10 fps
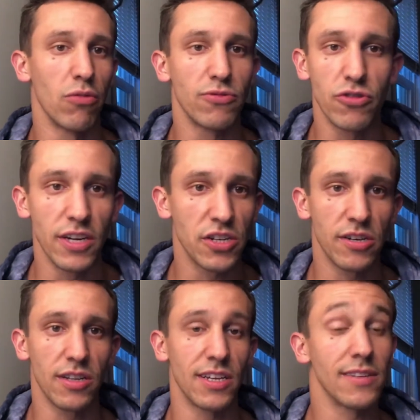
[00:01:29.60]

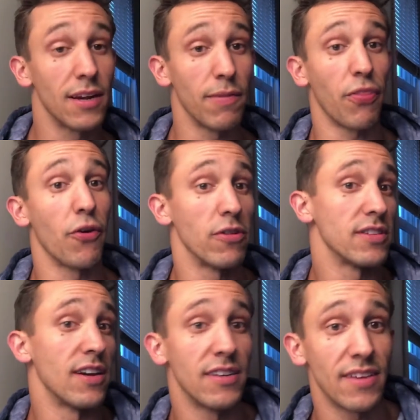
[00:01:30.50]
Traditionally it's going to be
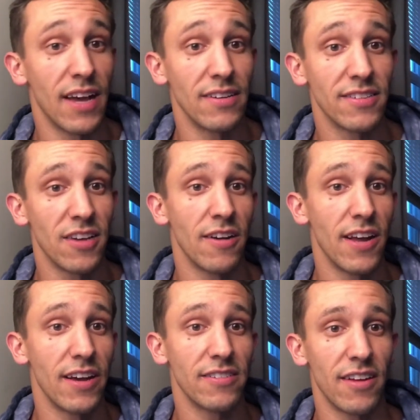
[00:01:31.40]
Thursdays and
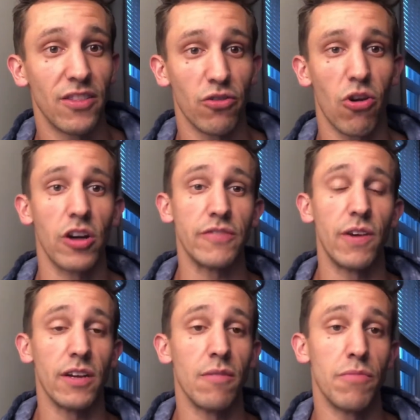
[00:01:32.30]
Sundays in the
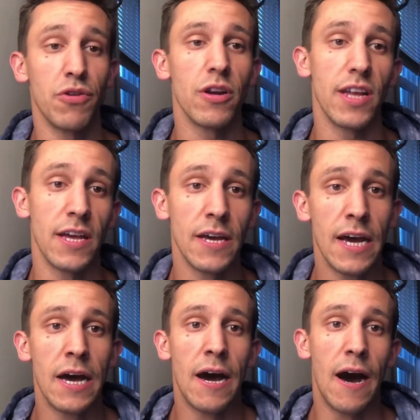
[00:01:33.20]
CrossFit community.
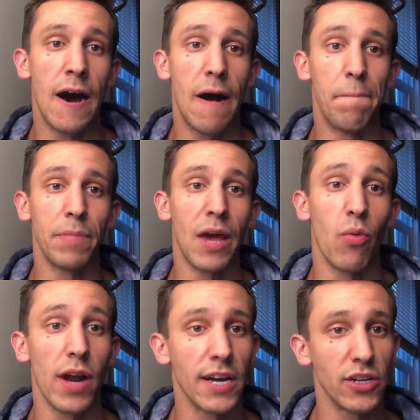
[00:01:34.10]
And
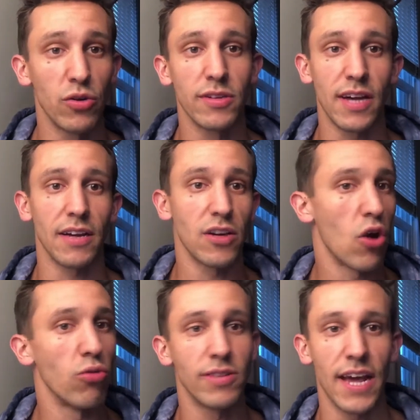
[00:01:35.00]
what I do is I
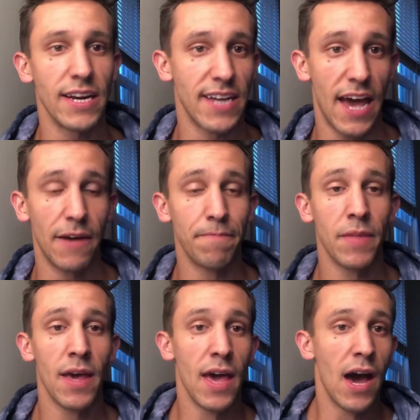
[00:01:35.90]
go day to day.
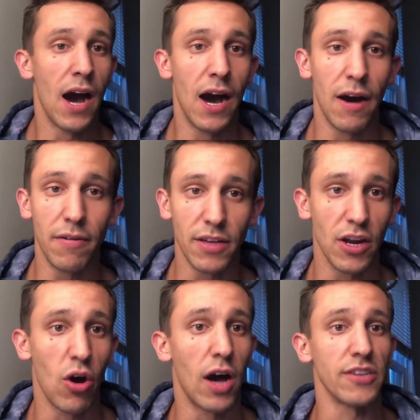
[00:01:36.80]

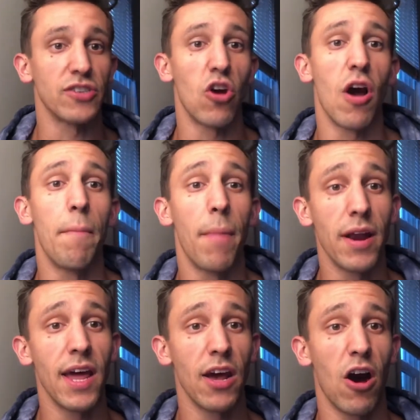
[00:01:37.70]
I'll start a
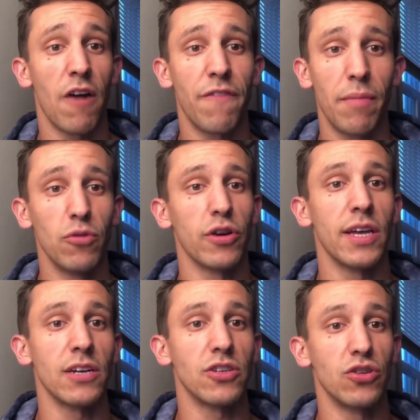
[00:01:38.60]
Monday off. I'm
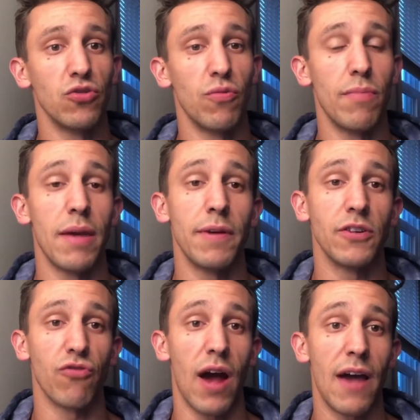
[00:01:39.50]
looking to maybe
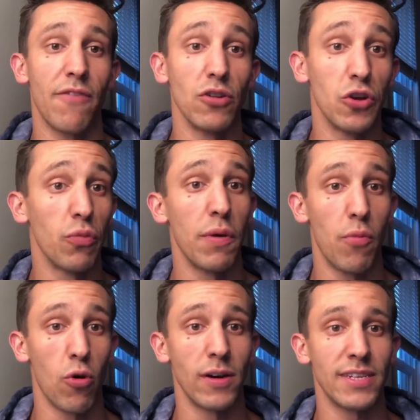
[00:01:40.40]
drive a little bit
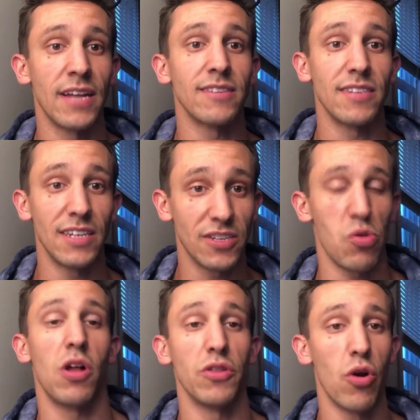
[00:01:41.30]
more intensity,
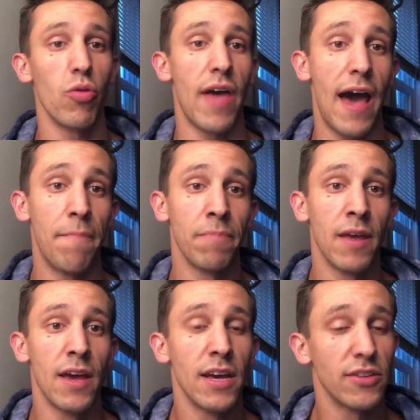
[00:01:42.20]
so I'll note that.
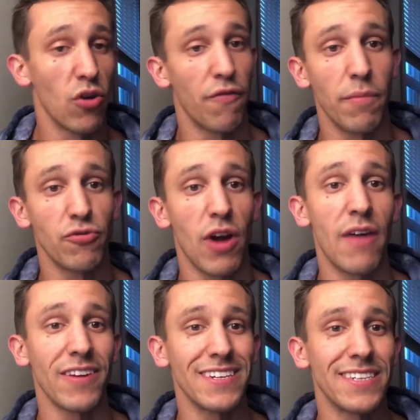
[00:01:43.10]
So if I'm
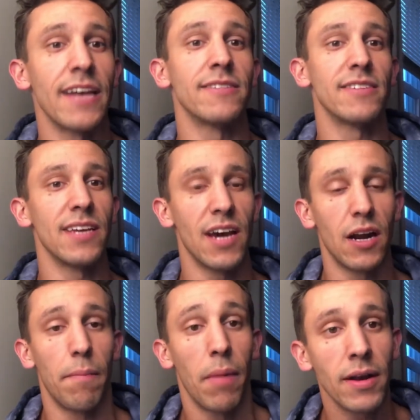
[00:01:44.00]
driving intensity on
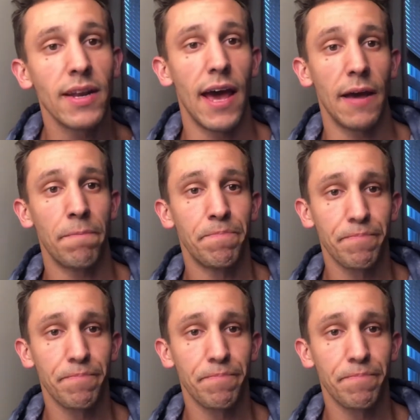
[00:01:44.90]
a Monday,